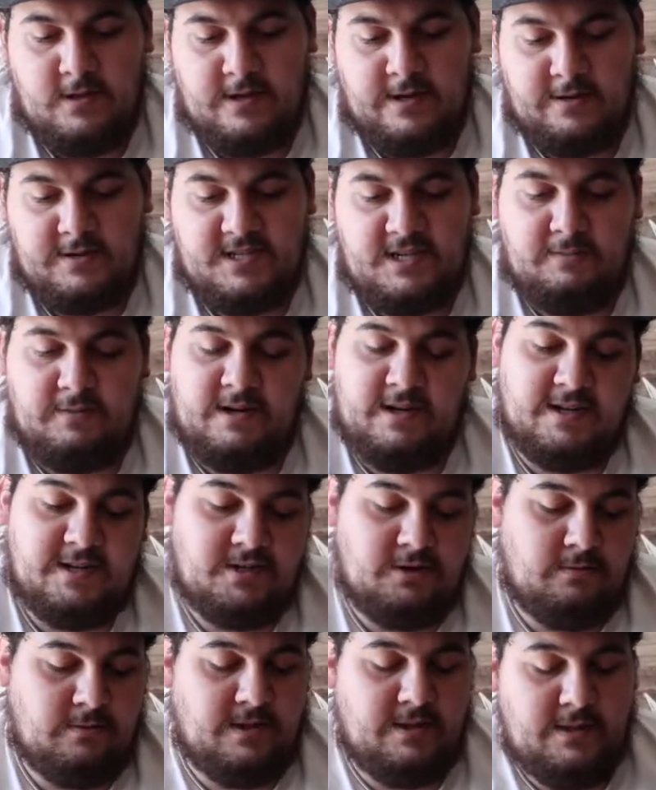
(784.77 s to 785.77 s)
I don't see why not
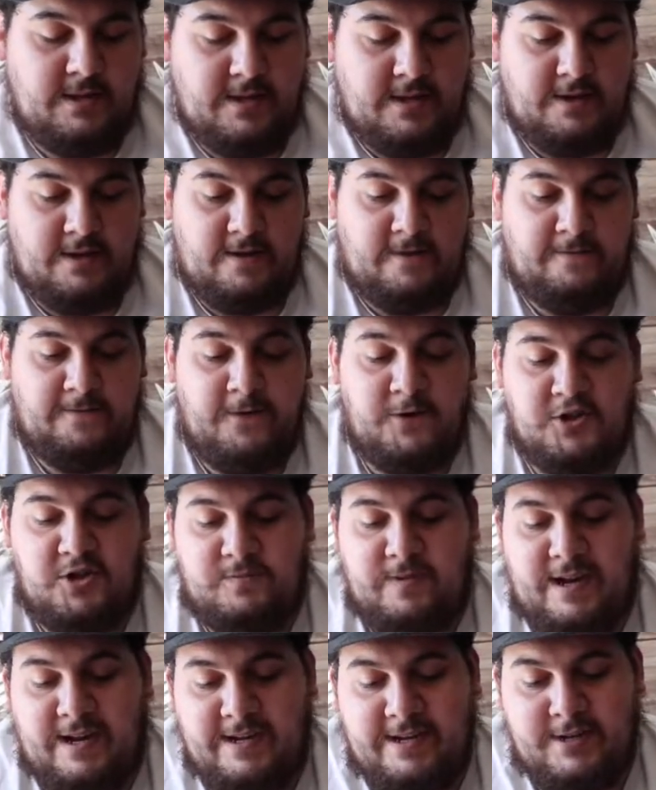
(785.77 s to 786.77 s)
to run the Future
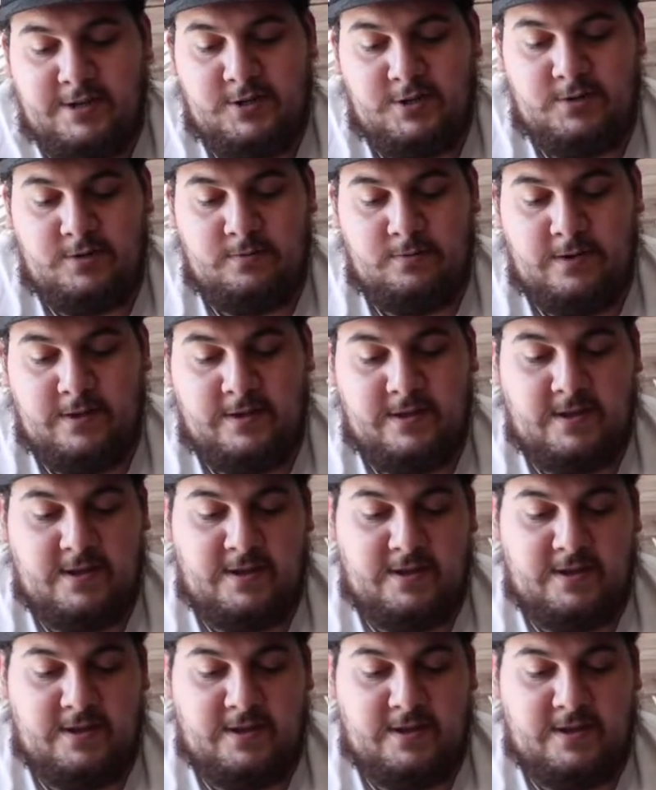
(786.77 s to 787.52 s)
package with